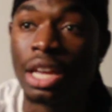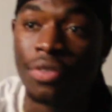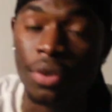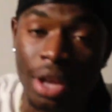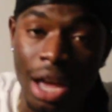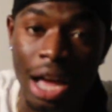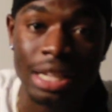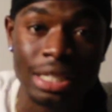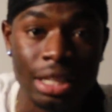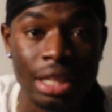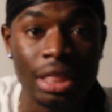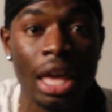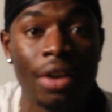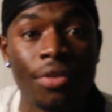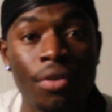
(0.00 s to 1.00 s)
if you're constantly
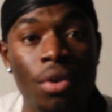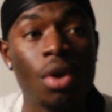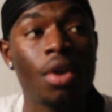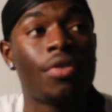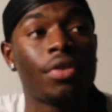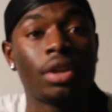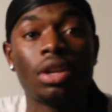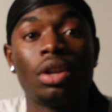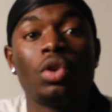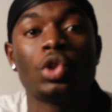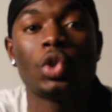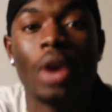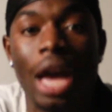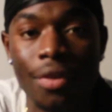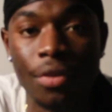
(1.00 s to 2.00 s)
thankful for the clothes
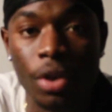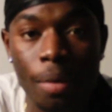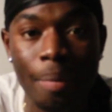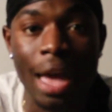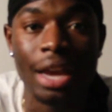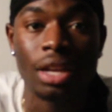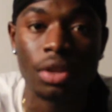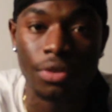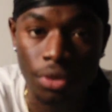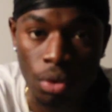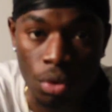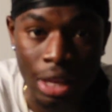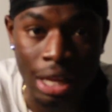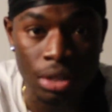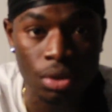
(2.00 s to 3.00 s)
you have on your back and the
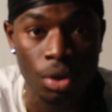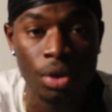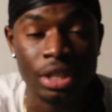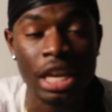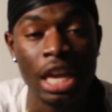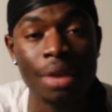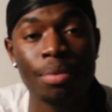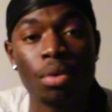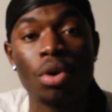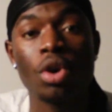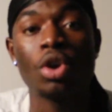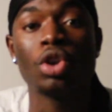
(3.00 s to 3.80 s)
food that is on your table,